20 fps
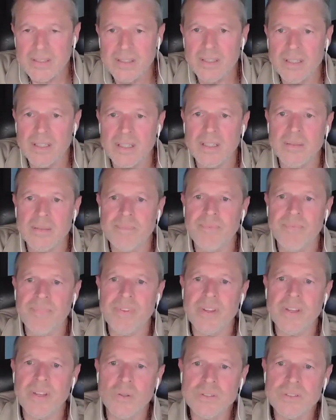
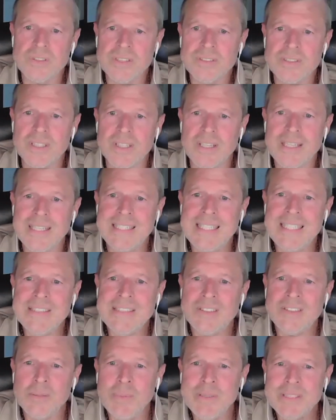It needs
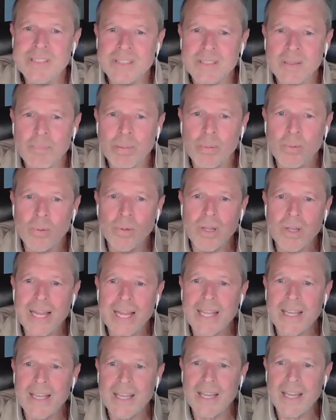to be simple,
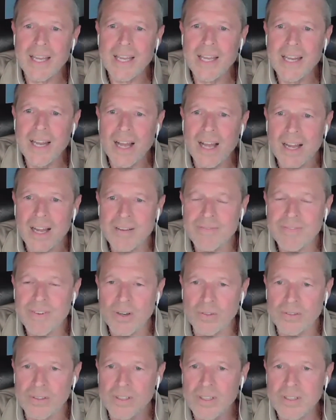like an
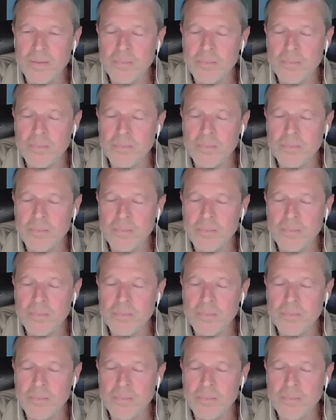iPhone.